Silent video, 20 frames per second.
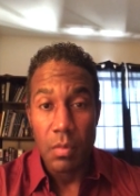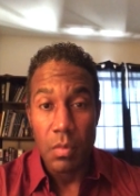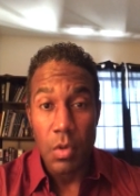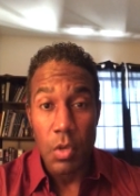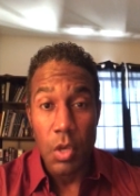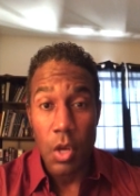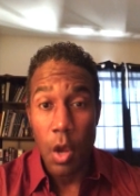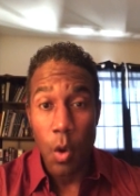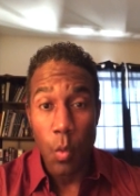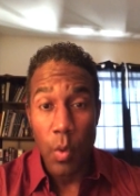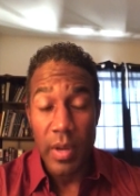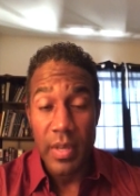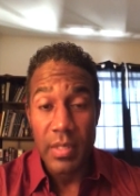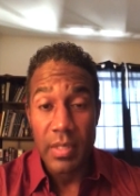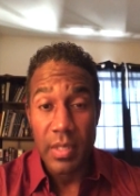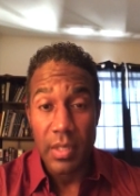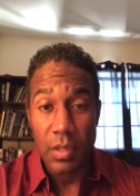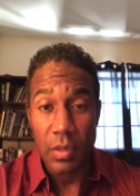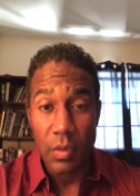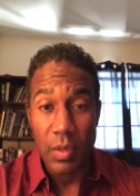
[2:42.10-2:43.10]
no one
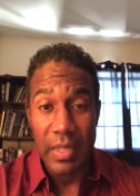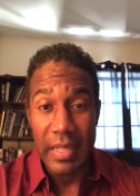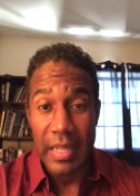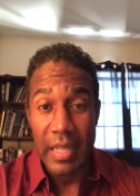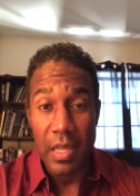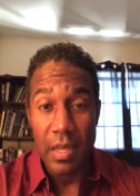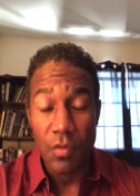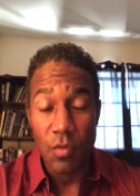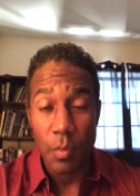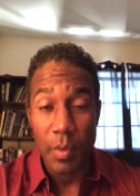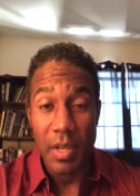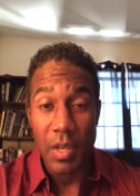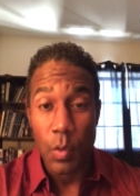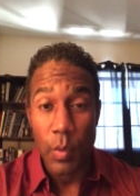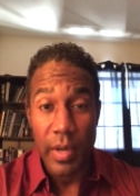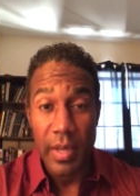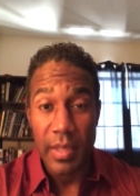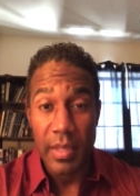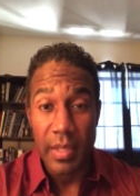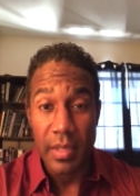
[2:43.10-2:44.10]
to leave or
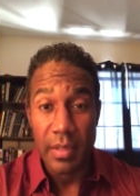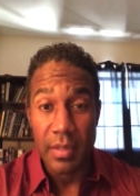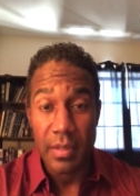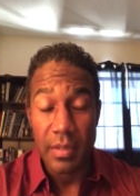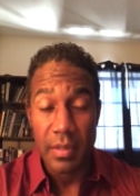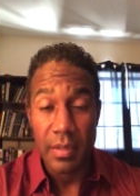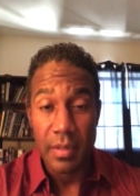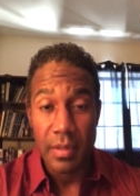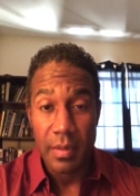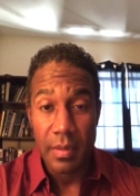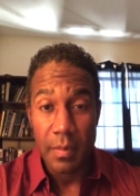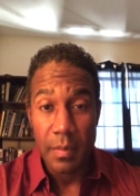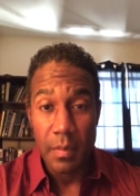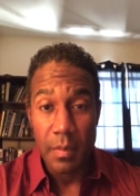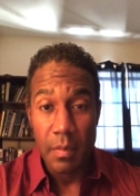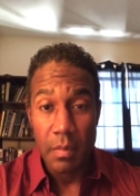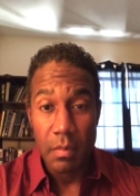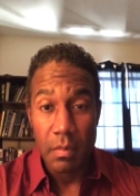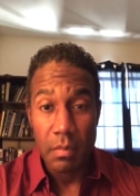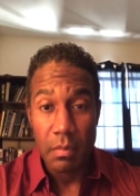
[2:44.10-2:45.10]
bequeath his
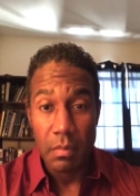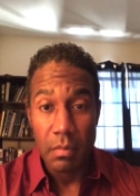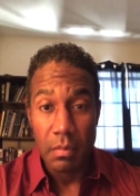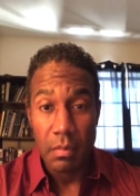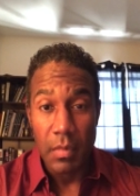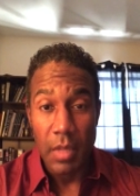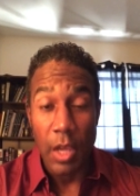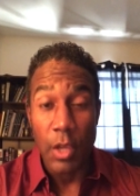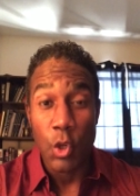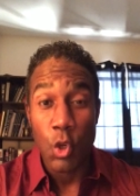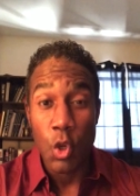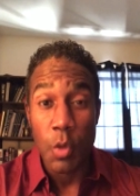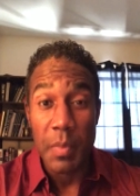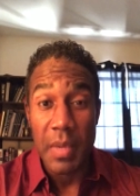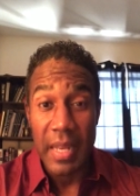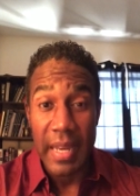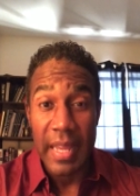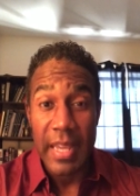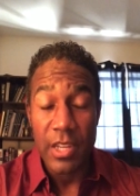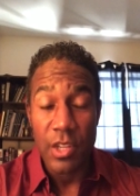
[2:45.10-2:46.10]

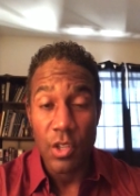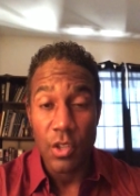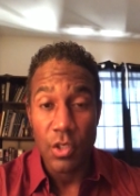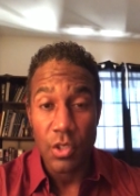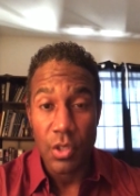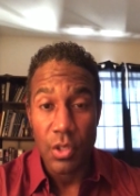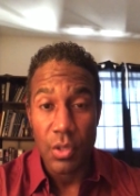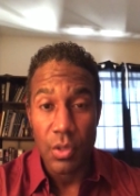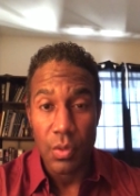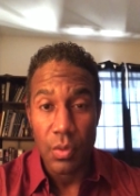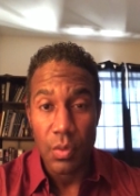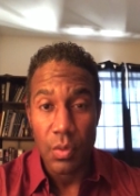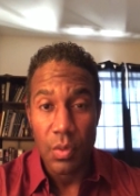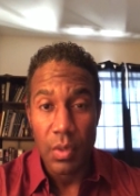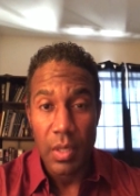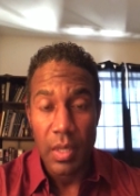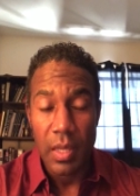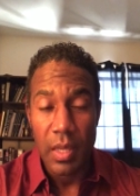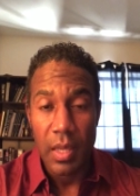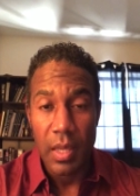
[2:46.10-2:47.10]
accumulation to.
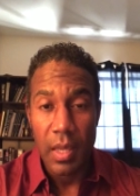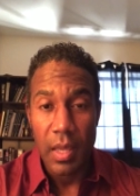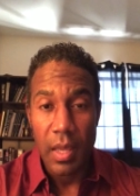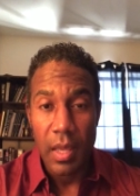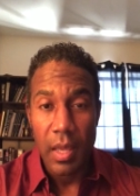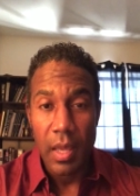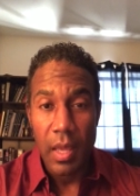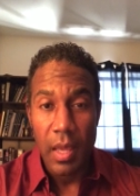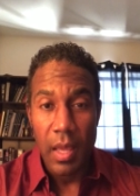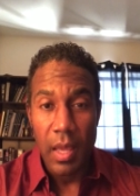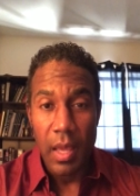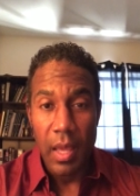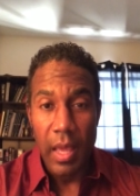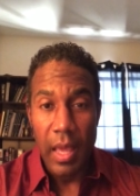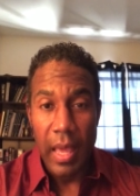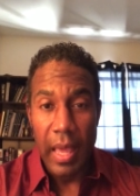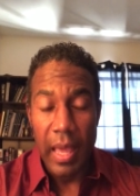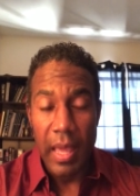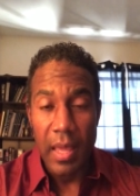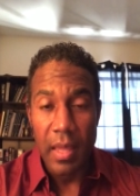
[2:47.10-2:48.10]

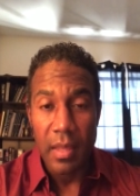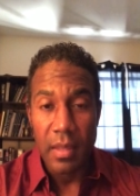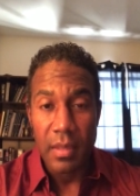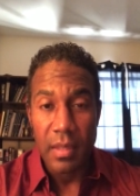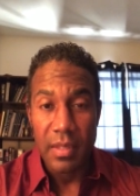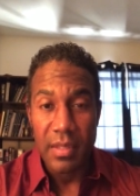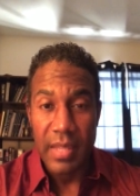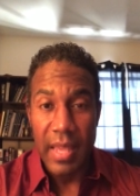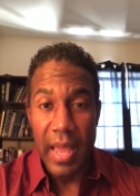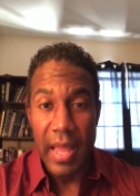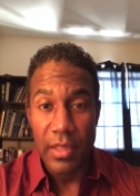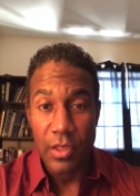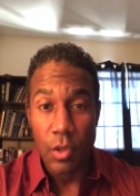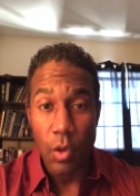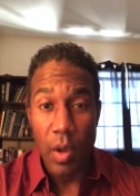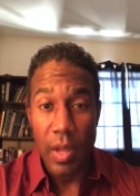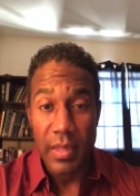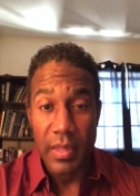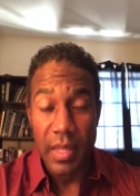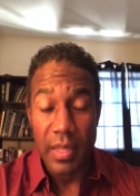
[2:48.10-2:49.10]
And the sad
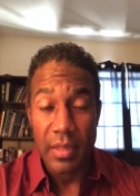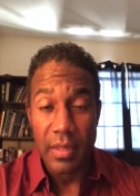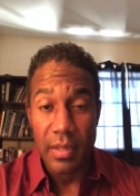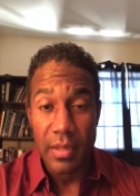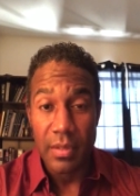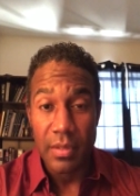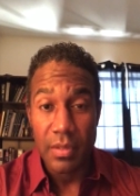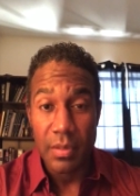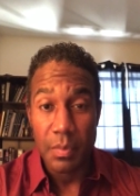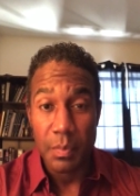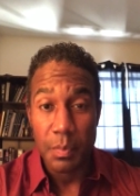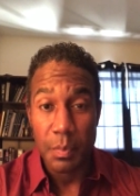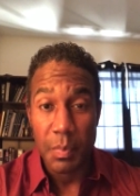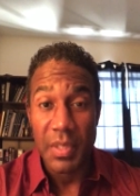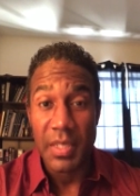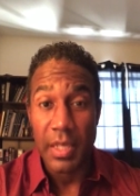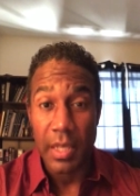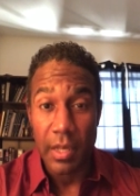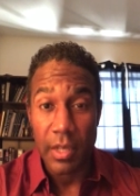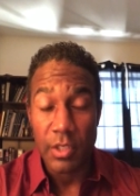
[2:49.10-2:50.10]
thought that this
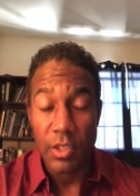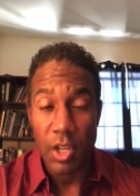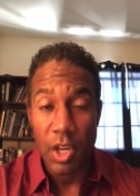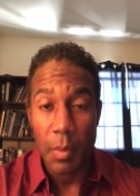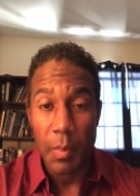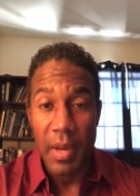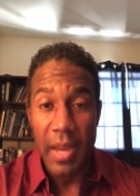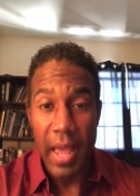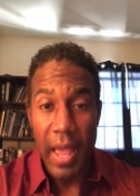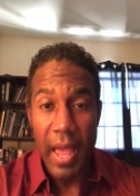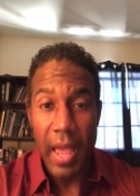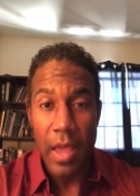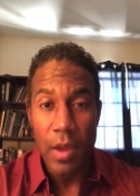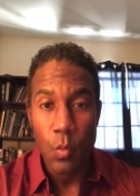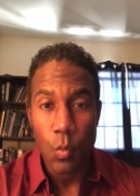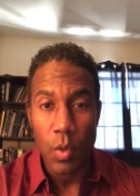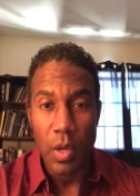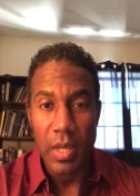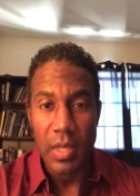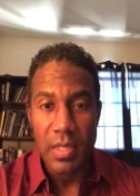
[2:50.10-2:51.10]
particular gentleman
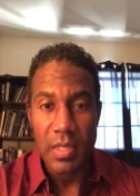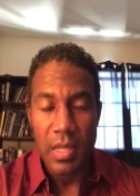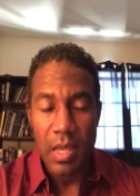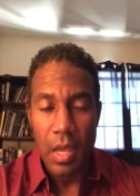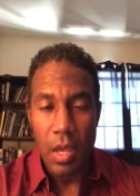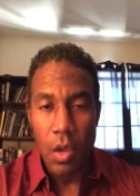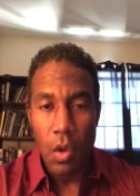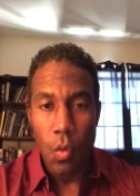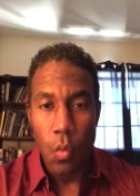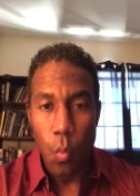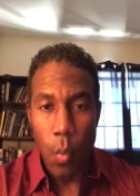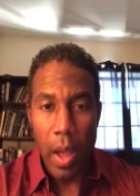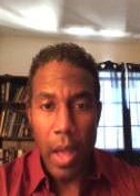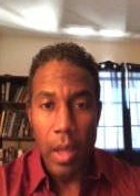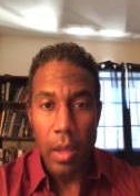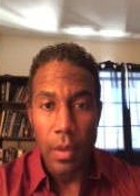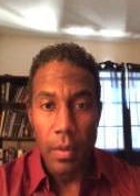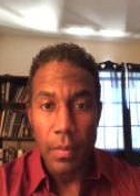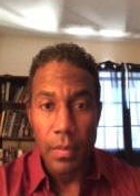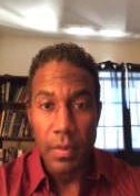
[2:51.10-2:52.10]
had was,
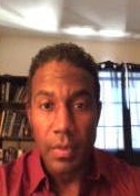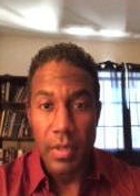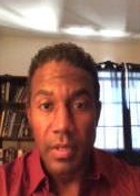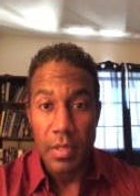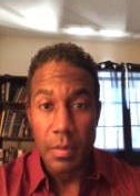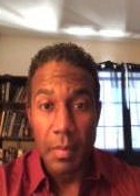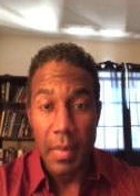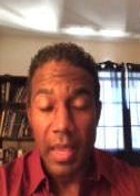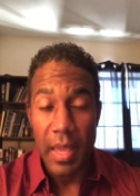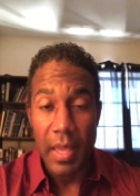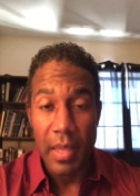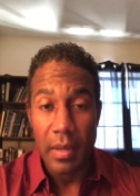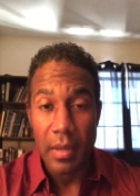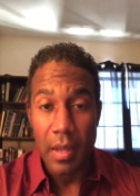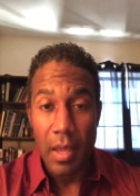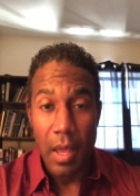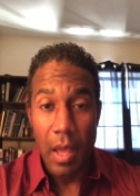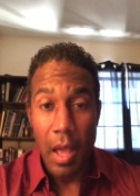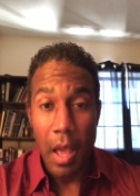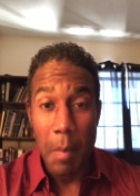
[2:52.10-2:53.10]
wow, this man
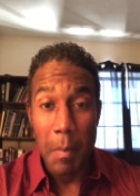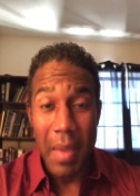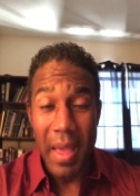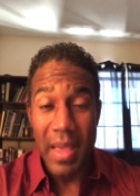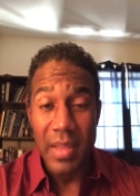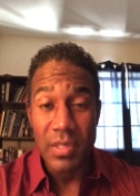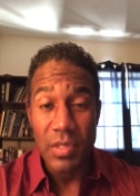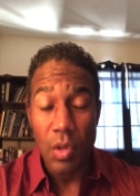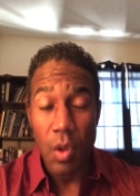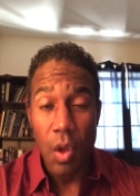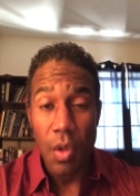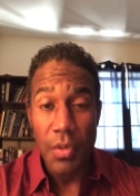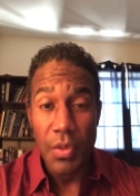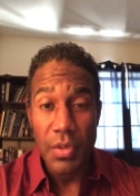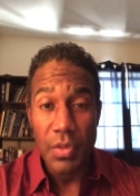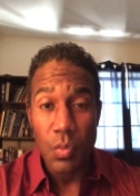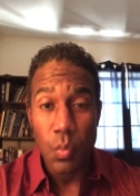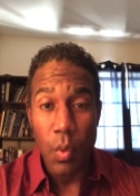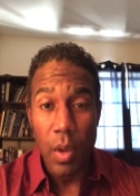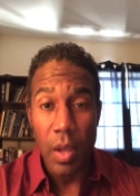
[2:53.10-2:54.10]
amassed all
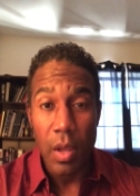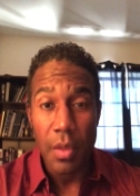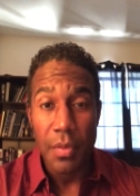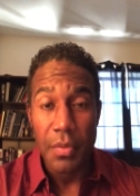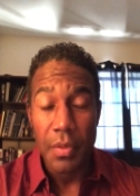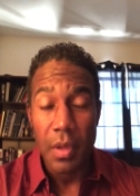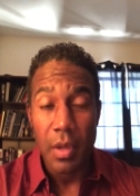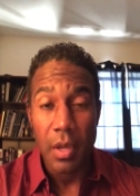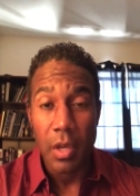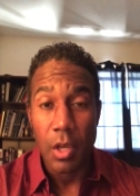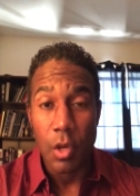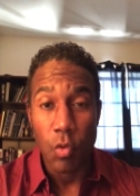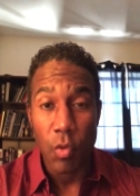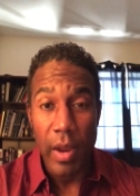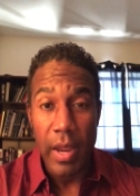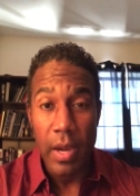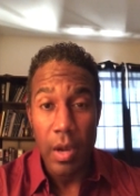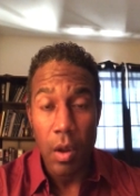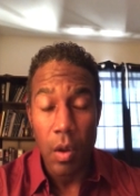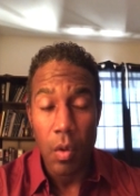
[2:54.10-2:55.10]
this wealth,
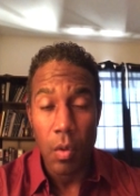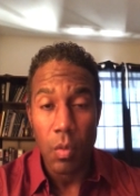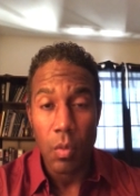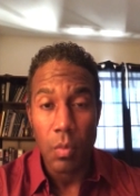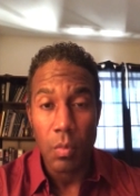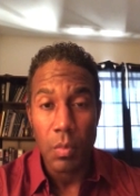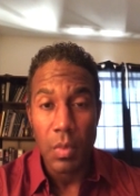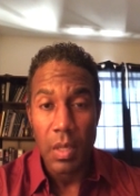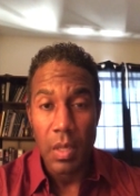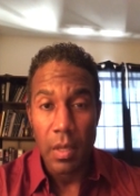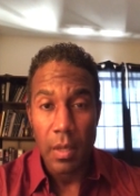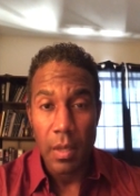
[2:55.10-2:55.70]
great home,